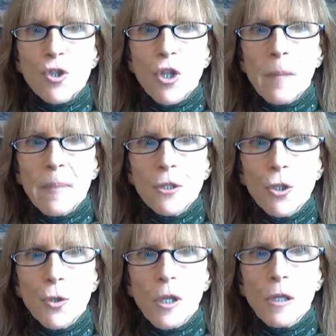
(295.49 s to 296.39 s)
jumping
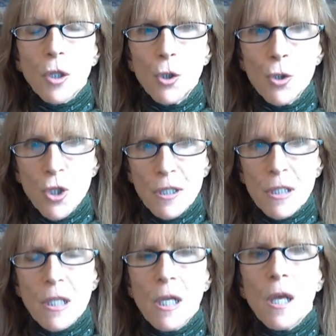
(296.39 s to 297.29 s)
to
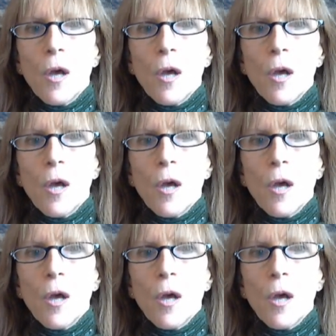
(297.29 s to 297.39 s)
conclusions.